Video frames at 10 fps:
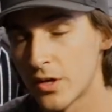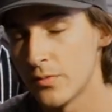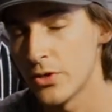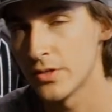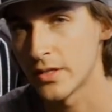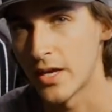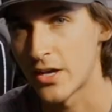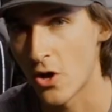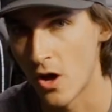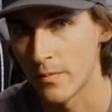going to be using a
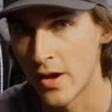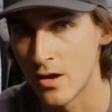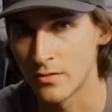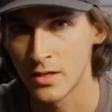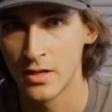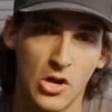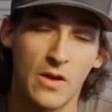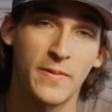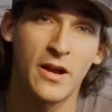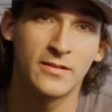compound.
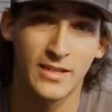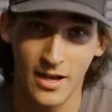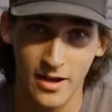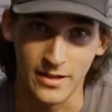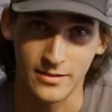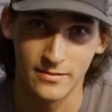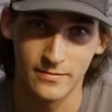Compounds cut.